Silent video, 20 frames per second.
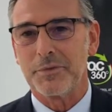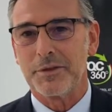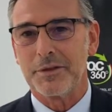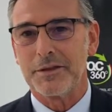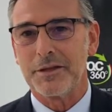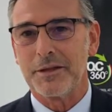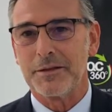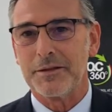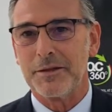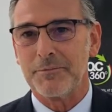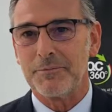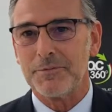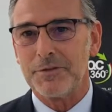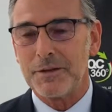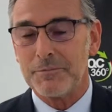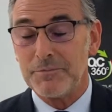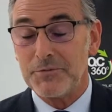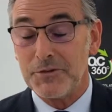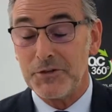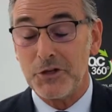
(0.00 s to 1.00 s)

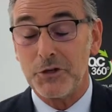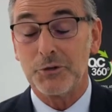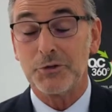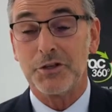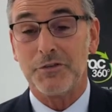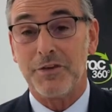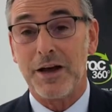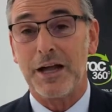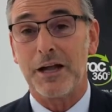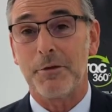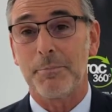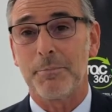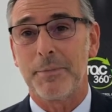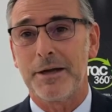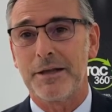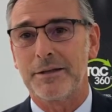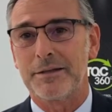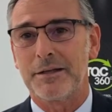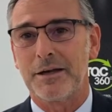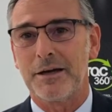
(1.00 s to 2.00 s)
the new
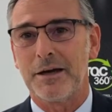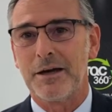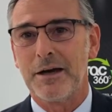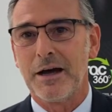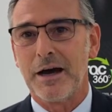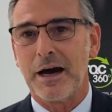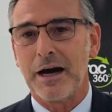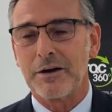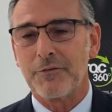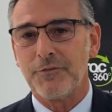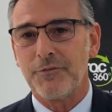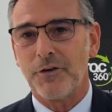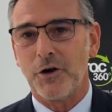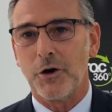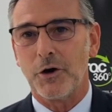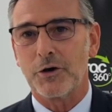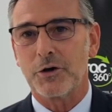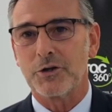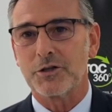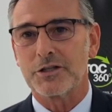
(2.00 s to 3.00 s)
development are
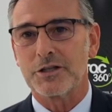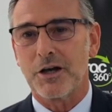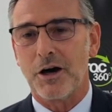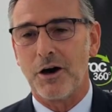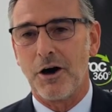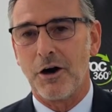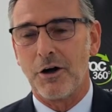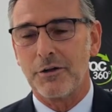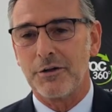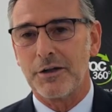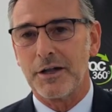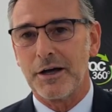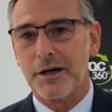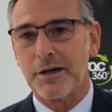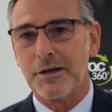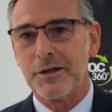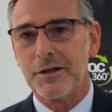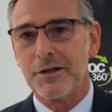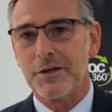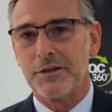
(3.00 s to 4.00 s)
focused on
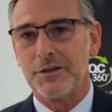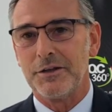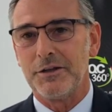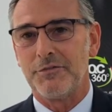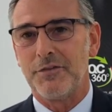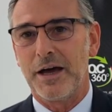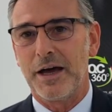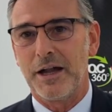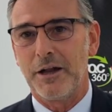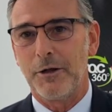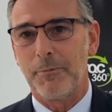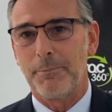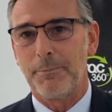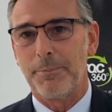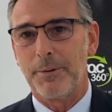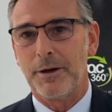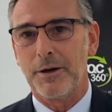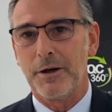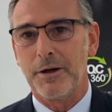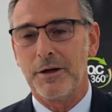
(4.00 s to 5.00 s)
develop
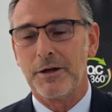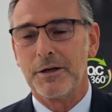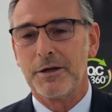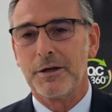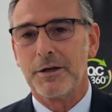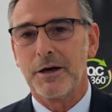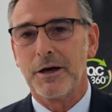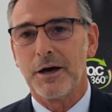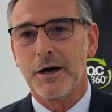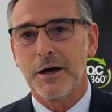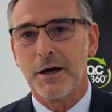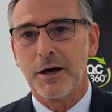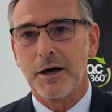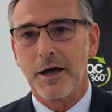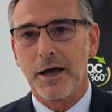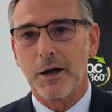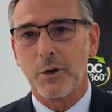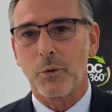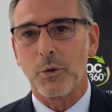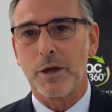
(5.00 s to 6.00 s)

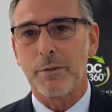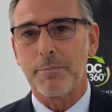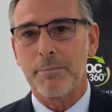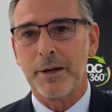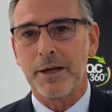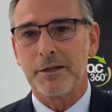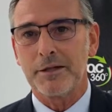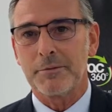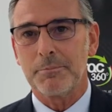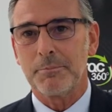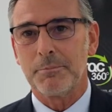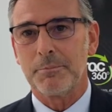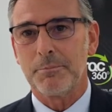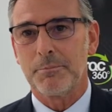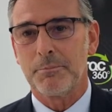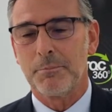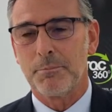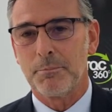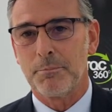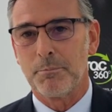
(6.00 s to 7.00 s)
equipment,
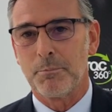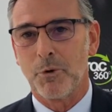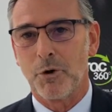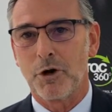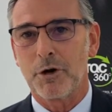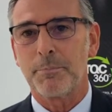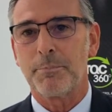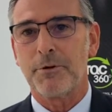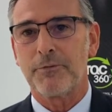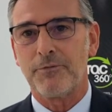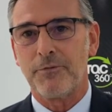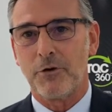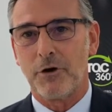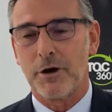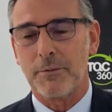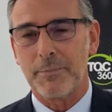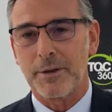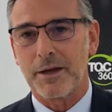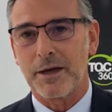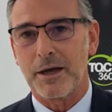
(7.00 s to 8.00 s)
more
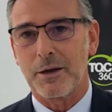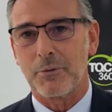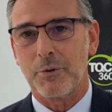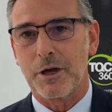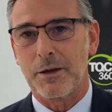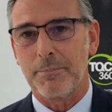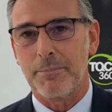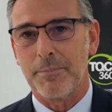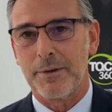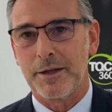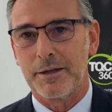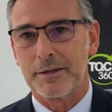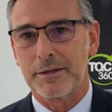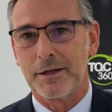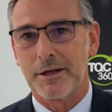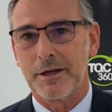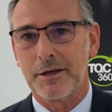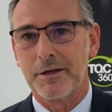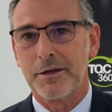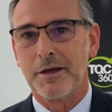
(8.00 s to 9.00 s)
performing equipment
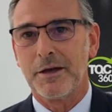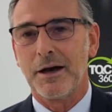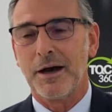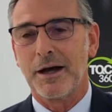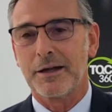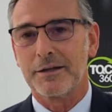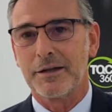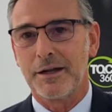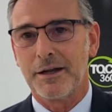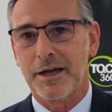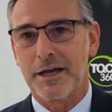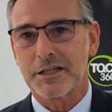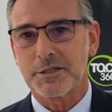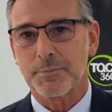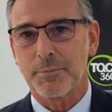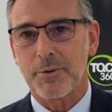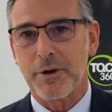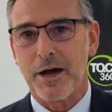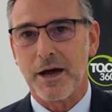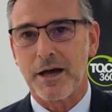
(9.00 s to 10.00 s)
at the less
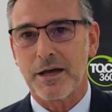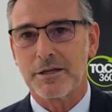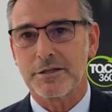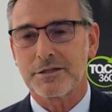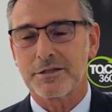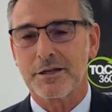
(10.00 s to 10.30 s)
price